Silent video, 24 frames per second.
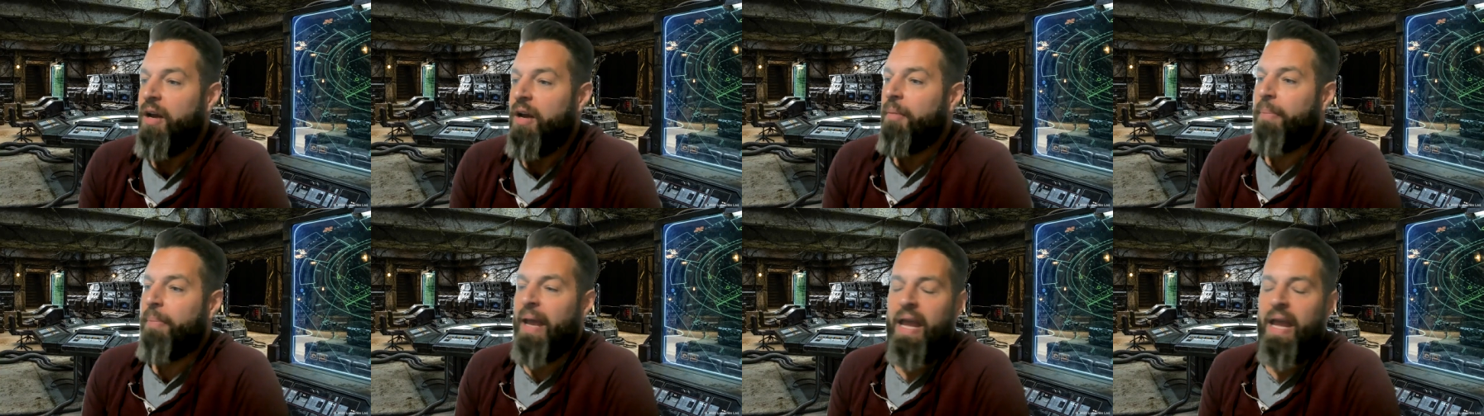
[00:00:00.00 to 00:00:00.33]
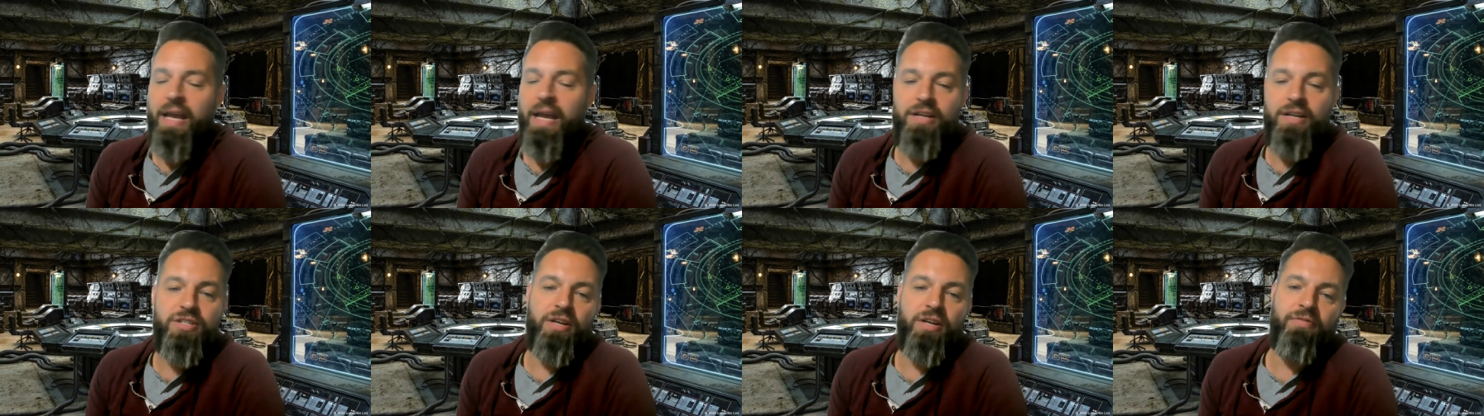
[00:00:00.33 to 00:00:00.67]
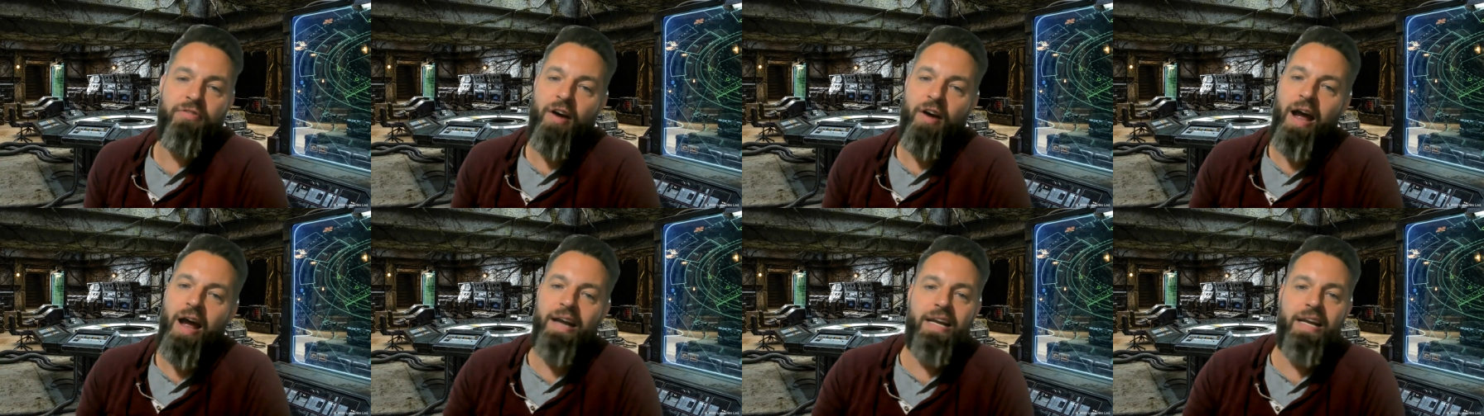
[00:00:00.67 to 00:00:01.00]
page and
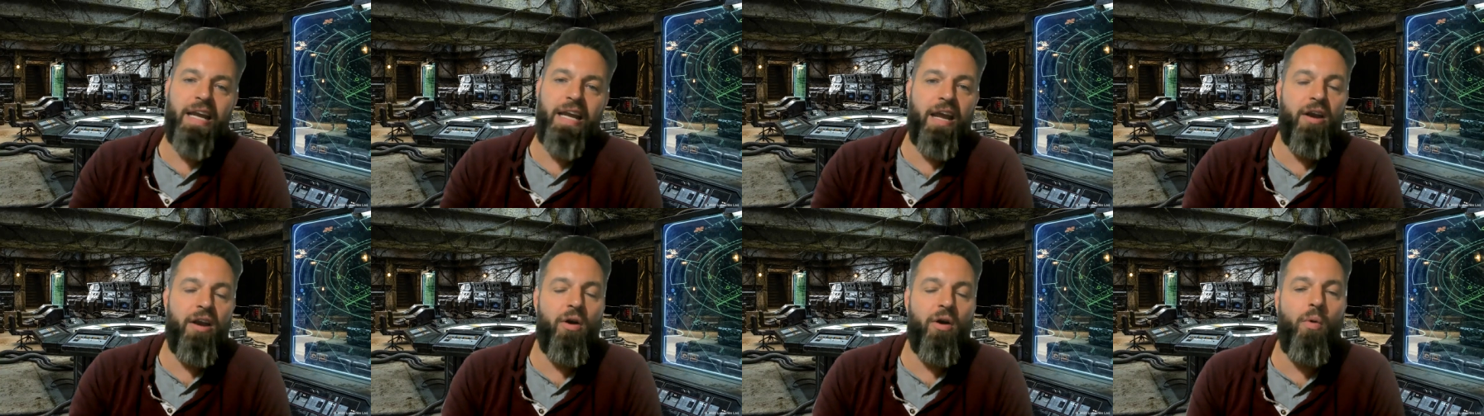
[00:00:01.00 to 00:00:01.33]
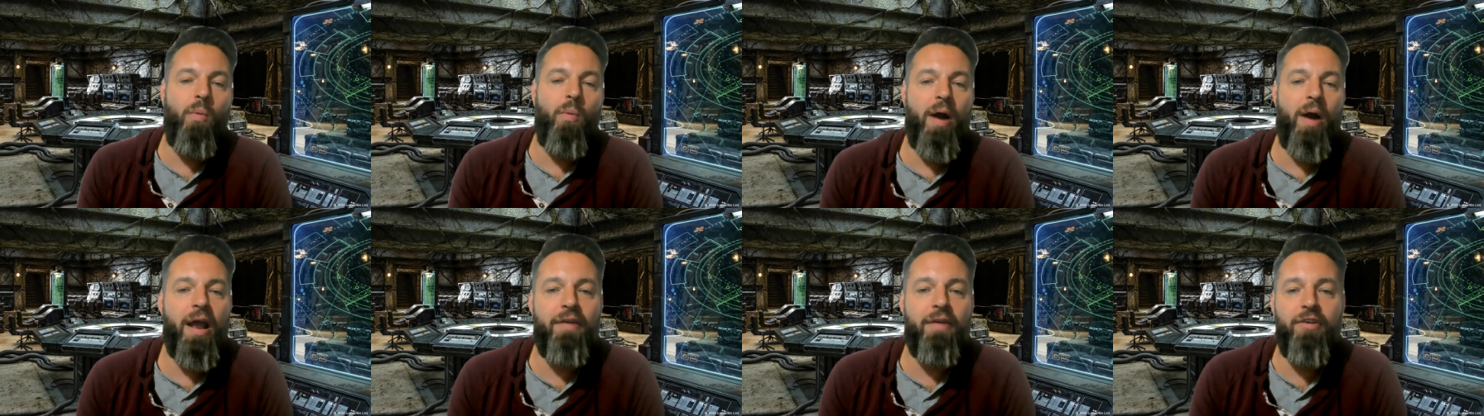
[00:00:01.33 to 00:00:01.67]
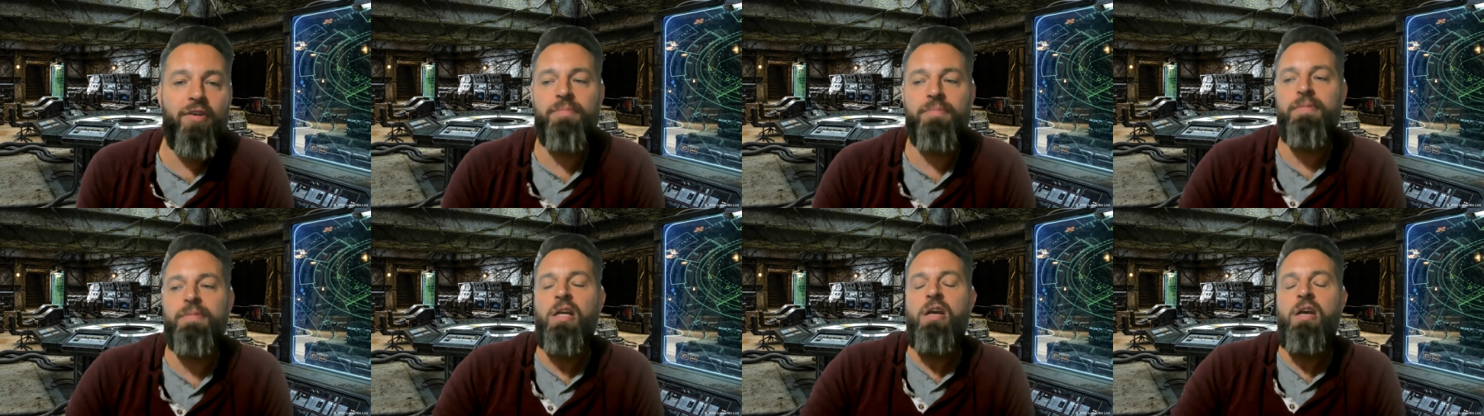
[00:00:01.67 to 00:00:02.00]
finding it or
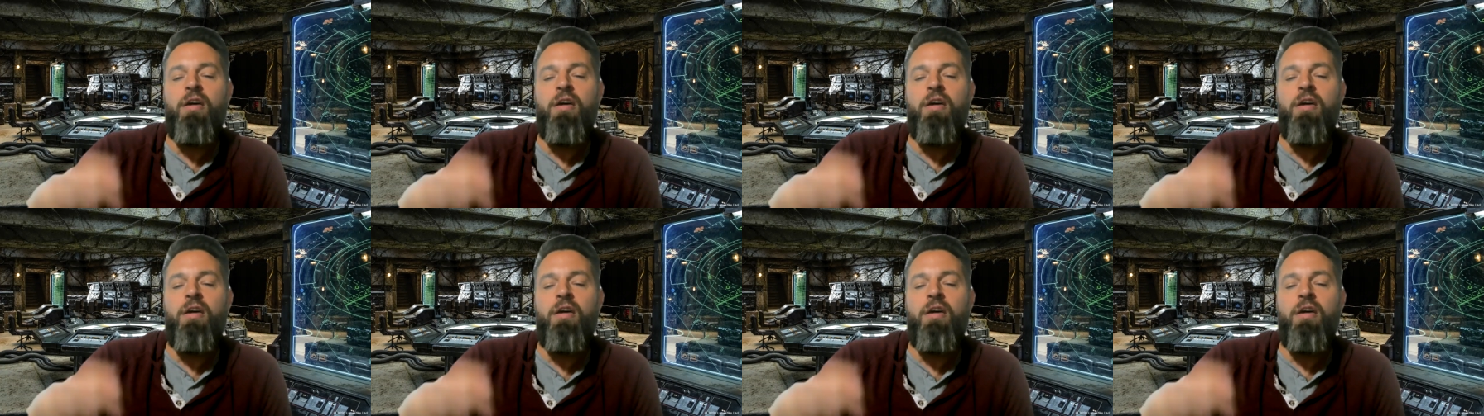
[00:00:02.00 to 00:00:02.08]
whatever,